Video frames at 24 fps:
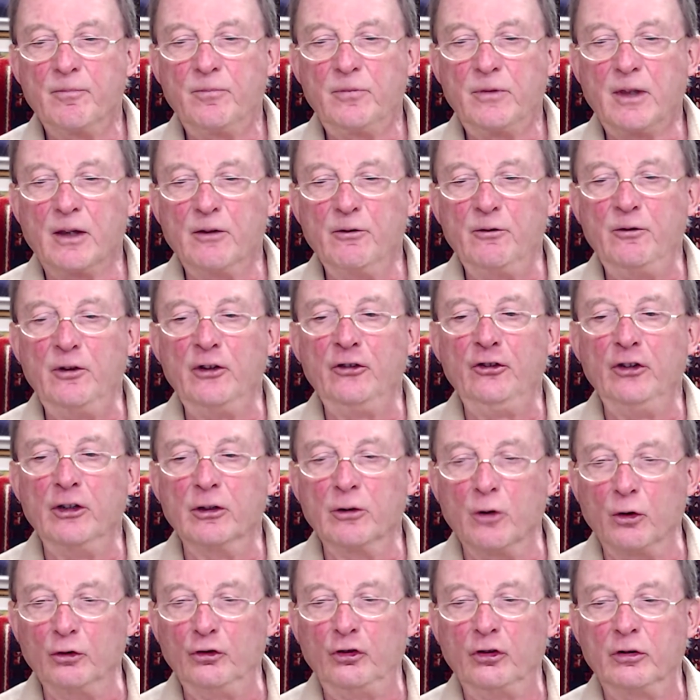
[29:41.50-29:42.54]

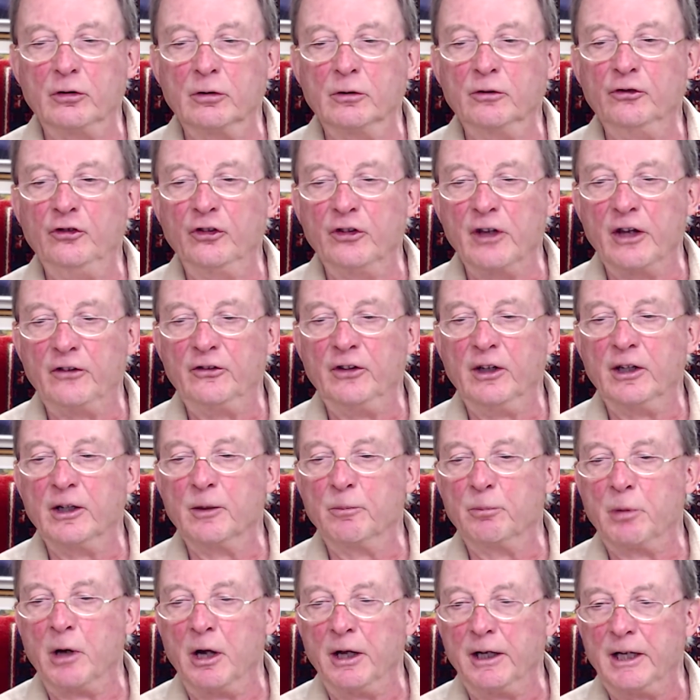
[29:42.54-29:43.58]
physiological, genetic,
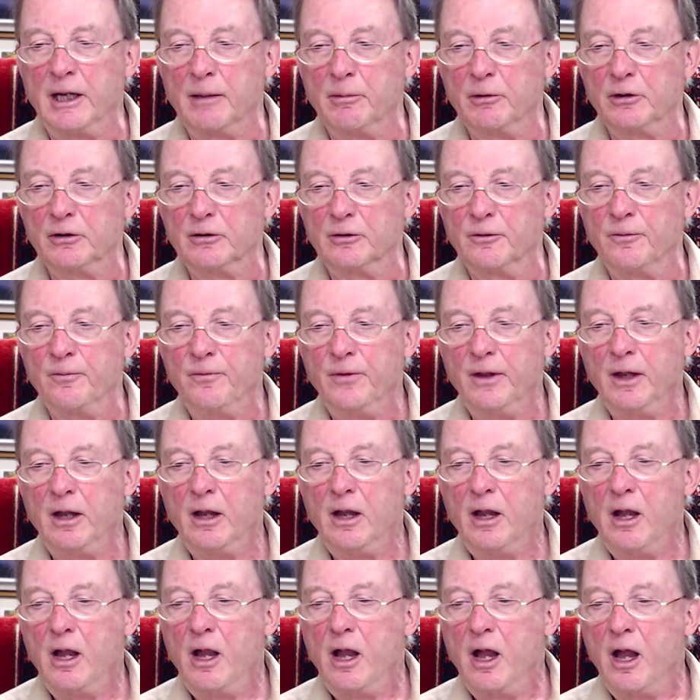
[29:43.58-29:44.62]
biochemical,
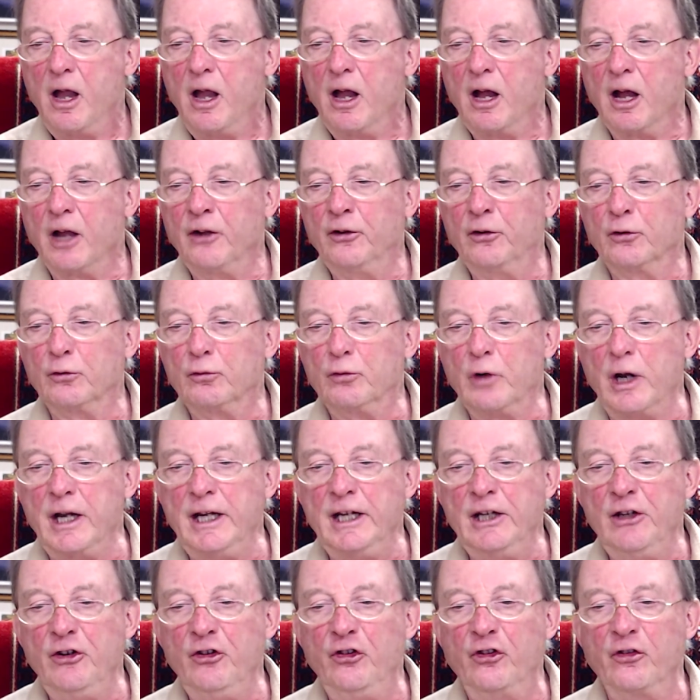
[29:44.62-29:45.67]
and a
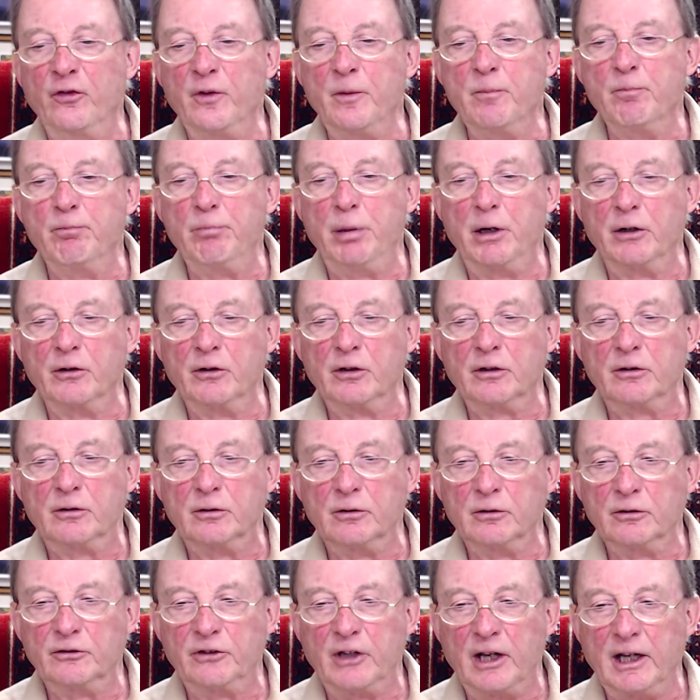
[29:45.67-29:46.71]
range of empirical
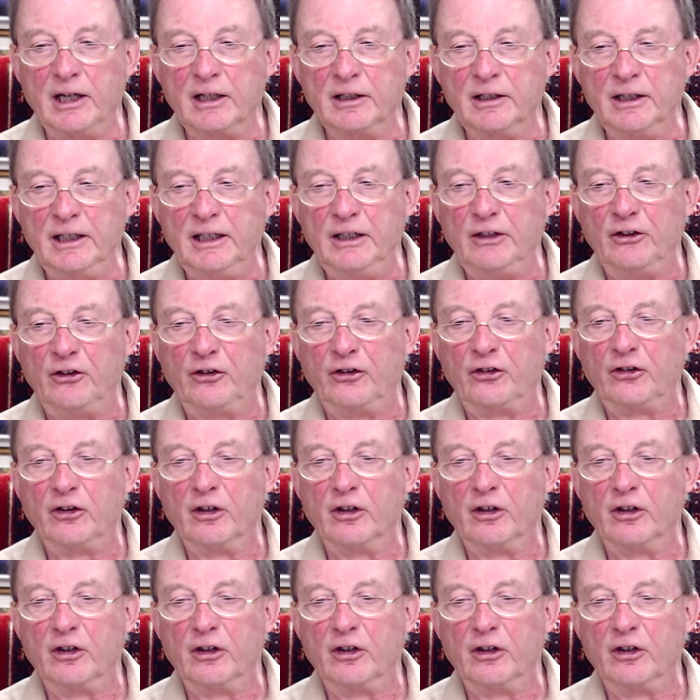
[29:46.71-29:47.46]
techniques